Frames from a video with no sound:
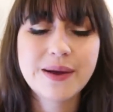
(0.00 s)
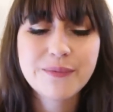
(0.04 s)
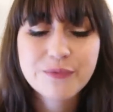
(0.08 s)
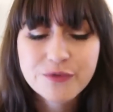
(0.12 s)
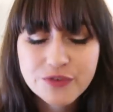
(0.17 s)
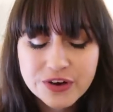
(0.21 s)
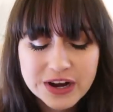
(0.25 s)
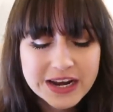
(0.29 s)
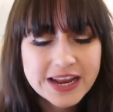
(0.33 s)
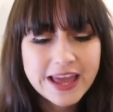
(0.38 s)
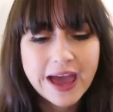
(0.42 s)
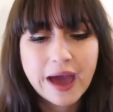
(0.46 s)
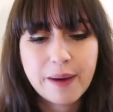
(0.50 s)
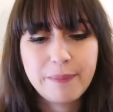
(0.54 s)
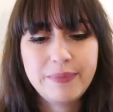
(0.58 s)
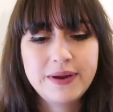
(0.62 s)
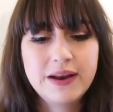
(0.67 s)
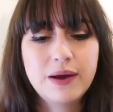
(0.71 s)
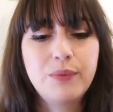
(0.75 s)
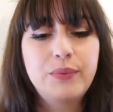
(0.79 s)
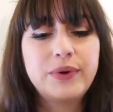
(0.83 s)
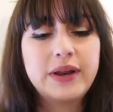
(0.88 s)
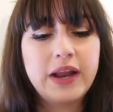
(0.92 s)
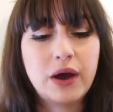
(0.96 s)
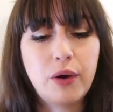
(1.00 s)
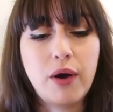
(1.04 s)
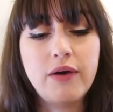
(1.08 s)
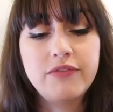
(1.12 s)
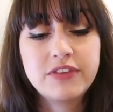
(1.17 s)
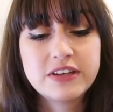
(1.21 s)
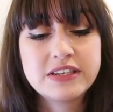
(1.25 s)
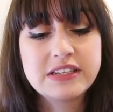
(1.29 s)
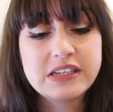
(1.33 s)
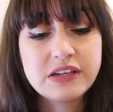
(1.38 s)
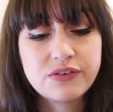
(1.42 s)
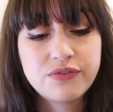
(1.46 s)
I'm really happy that we now
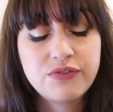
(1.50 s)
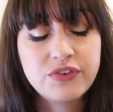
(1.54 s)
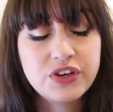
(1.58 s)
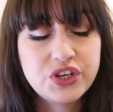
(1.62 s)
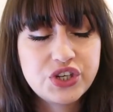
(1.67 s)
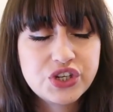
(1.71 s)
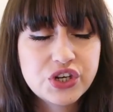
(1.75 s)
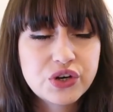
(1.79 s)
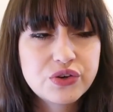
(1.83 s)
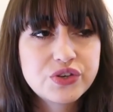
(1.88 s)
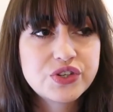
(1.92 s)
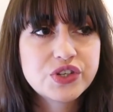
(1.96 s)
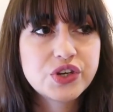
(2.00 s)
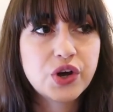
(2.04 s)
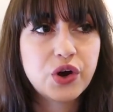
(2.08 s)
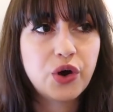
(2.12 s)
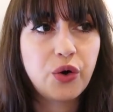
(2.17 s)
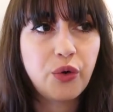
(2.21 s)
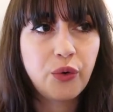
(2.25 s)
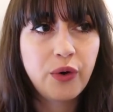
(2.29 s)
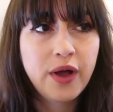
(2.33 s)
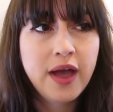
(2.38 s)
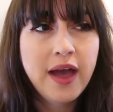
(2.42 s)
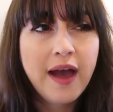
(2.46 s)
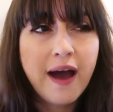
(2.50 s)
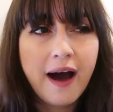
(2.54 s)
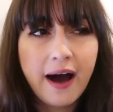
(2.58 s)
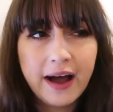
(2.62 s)
have this TV show so